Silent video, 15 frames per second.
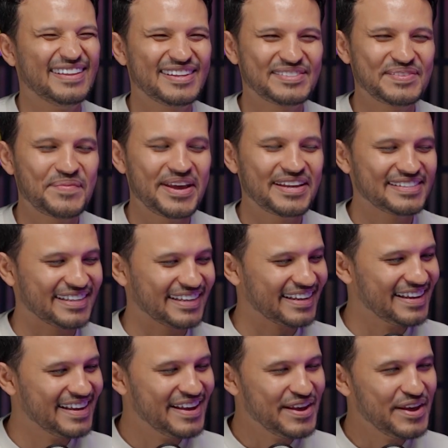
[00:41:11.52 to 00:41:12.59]
That's amazing.
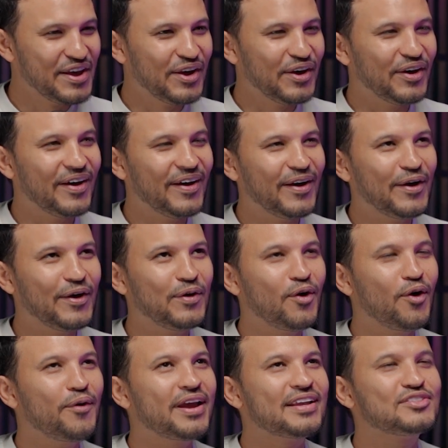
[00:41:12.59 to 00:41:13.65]

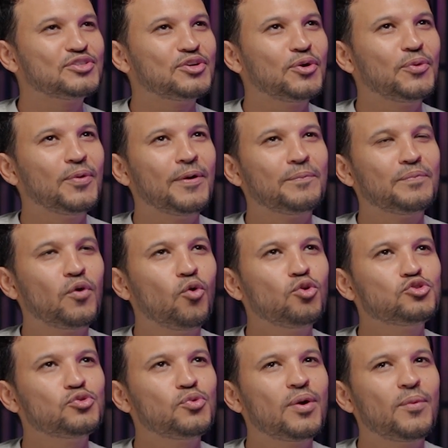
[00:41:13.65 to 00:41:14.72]
All right. So
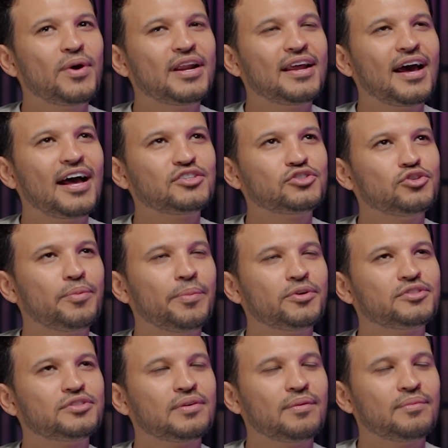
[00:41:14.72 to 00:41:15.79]
also I want to ask you
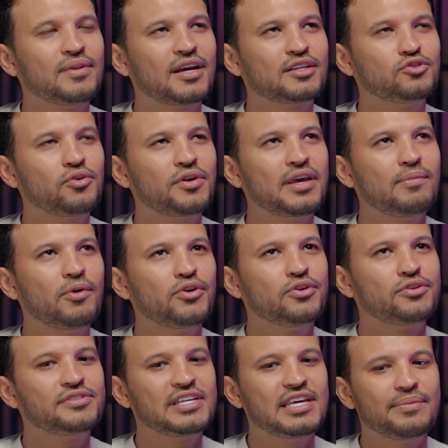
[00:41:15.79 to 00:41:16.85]
about like talking about
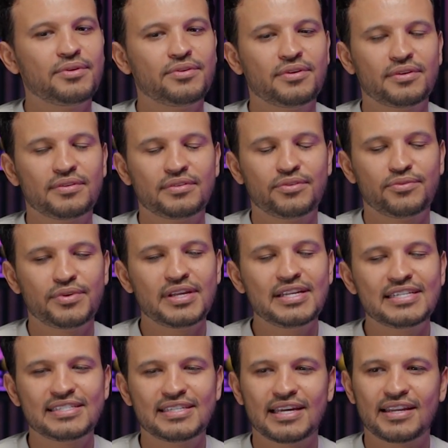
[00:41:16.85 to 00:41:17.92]
your team and the real
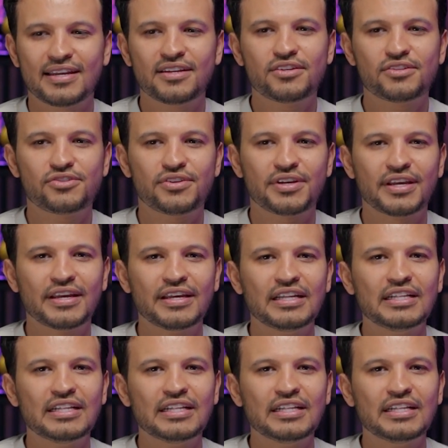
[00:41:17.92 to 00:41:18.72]
estate industry.